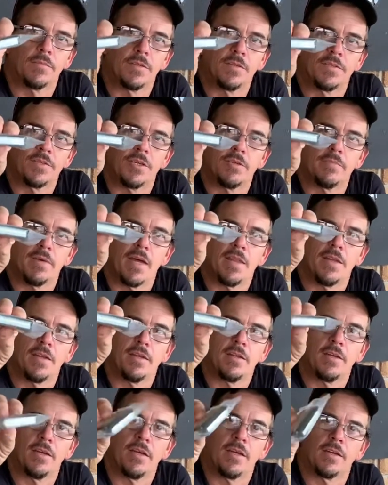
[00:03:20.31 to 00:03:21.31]
zoom out in
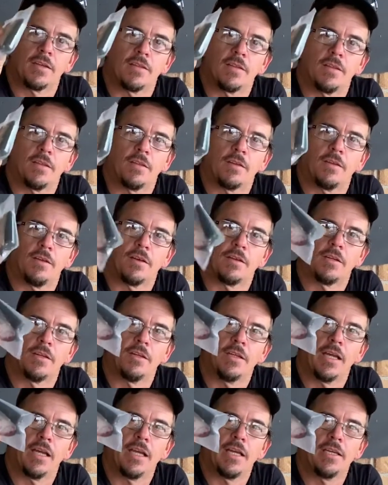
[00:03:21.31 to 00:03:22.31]
here, like little
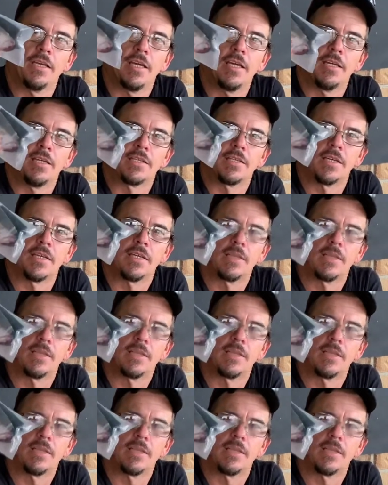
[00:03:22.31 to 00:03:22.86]
LEDs,